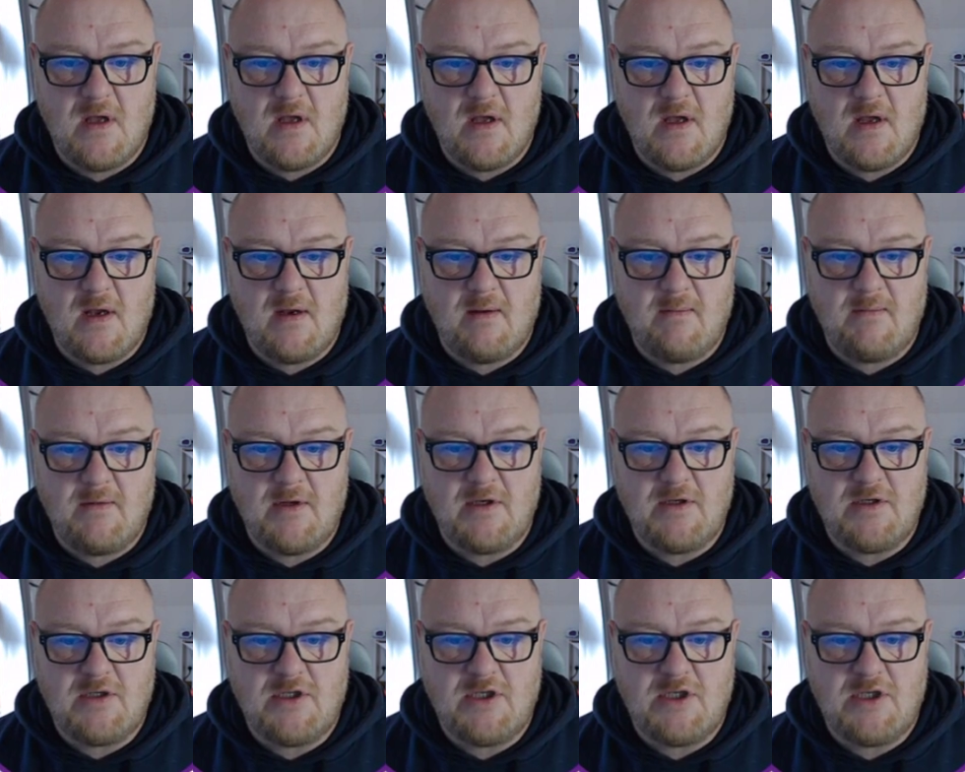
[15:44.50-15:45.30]
And I'm
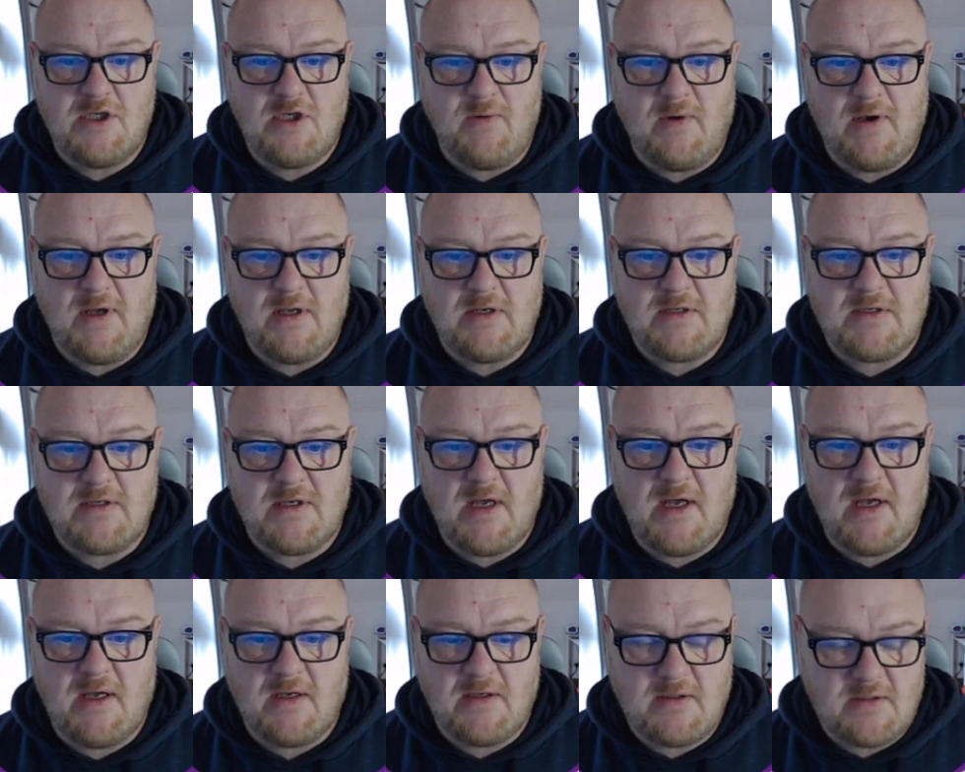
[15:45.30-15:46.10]
going to do it
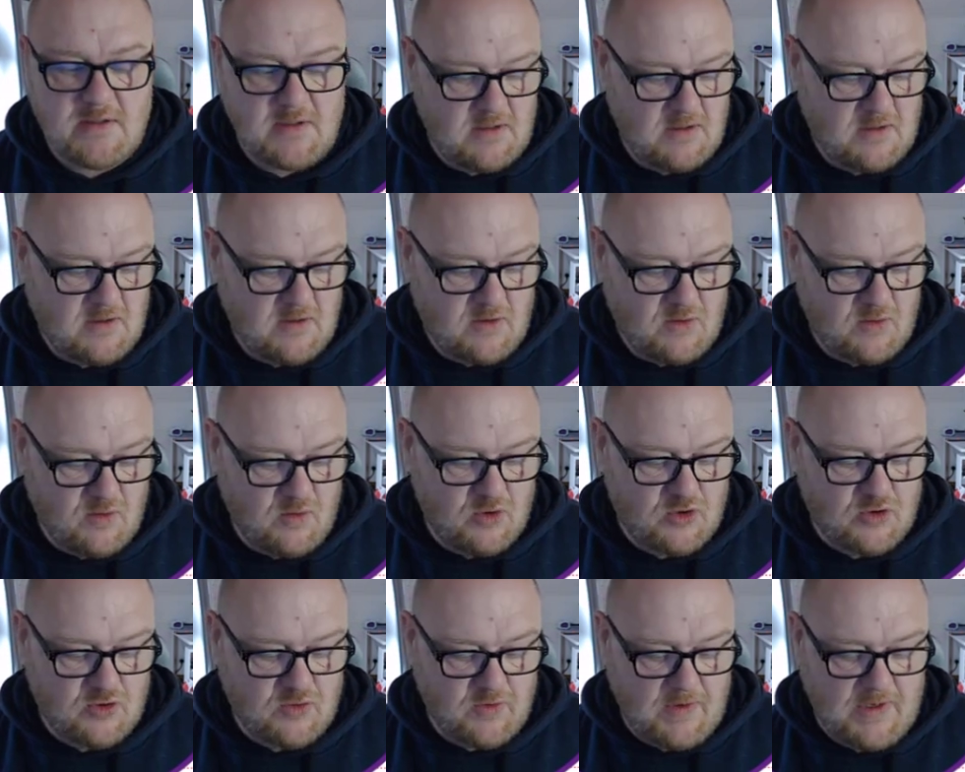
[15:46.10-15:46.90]
at
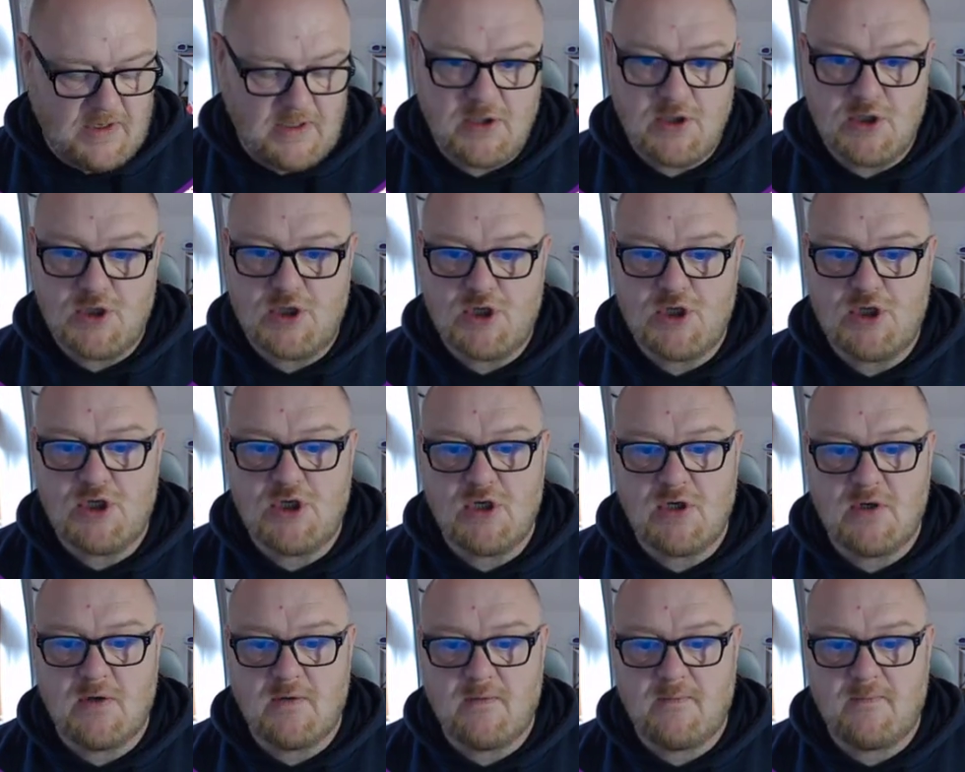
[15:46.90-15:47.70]
1/4 inch.
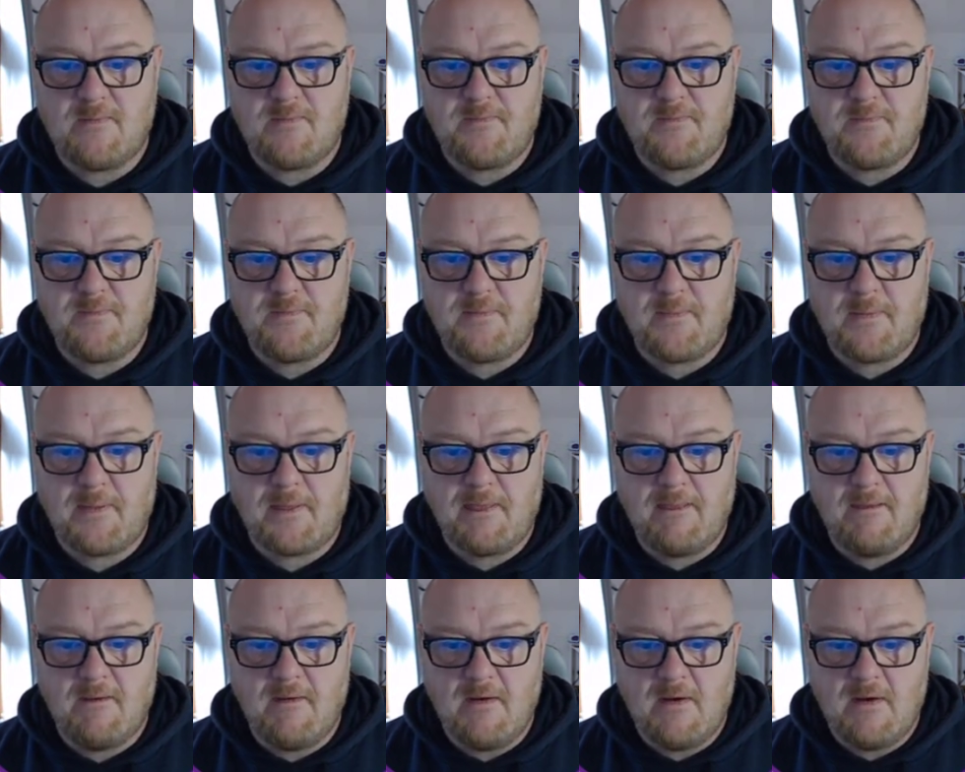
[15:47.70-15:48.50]

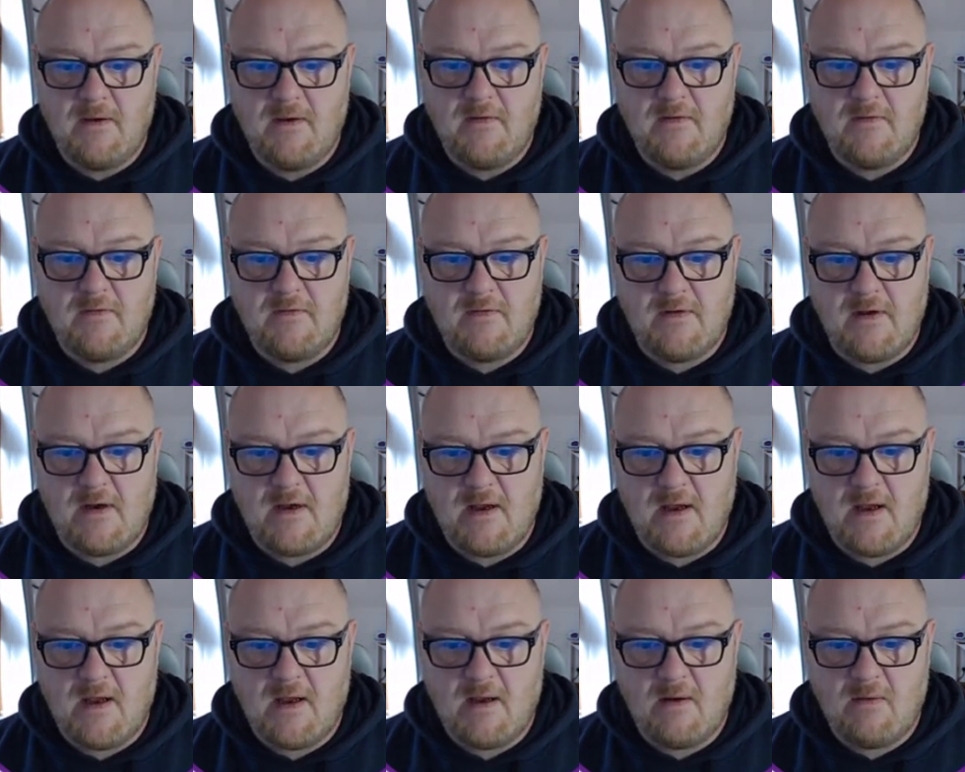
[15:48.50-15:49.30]
Send
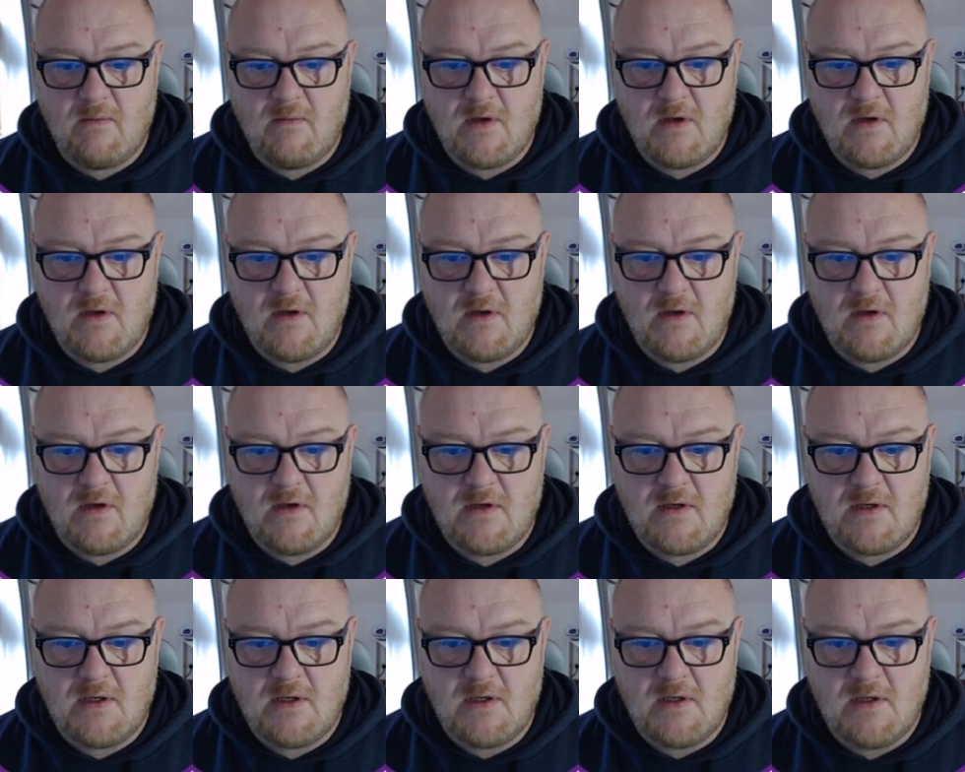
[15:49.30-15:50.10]
it
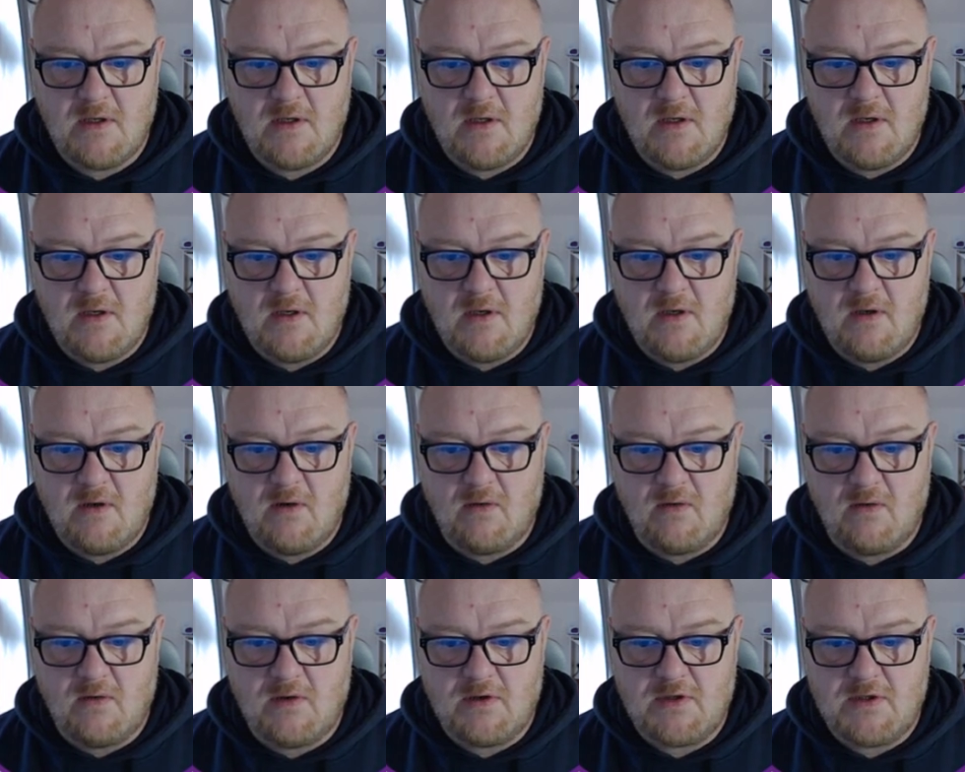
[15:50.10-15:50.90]
outward,
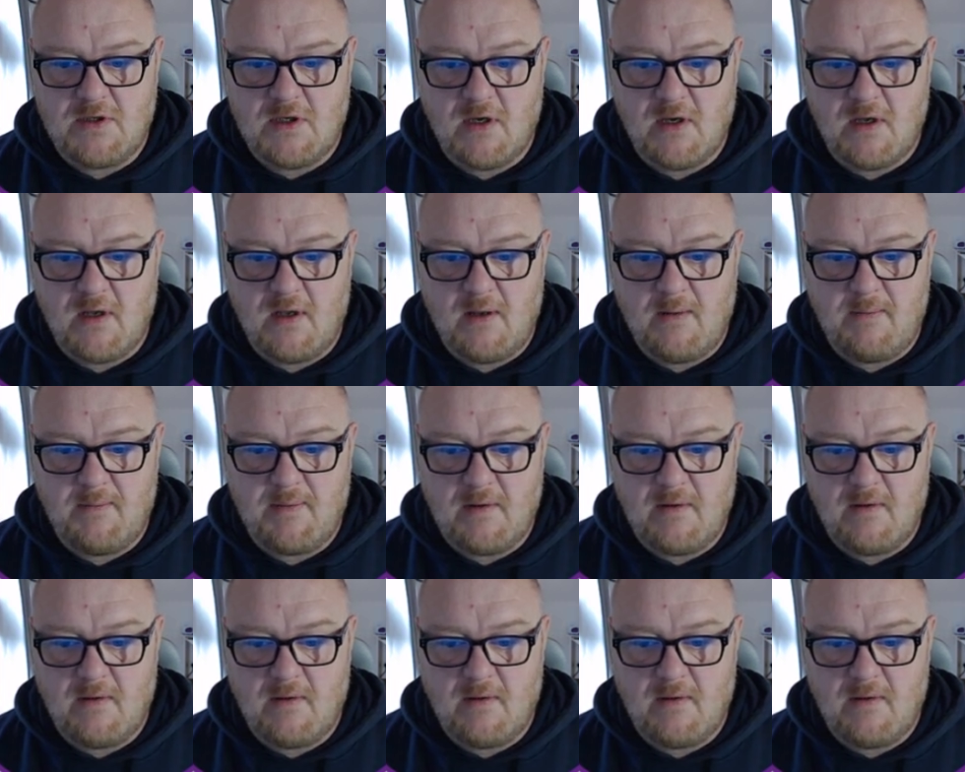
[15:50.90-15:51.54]
corner type.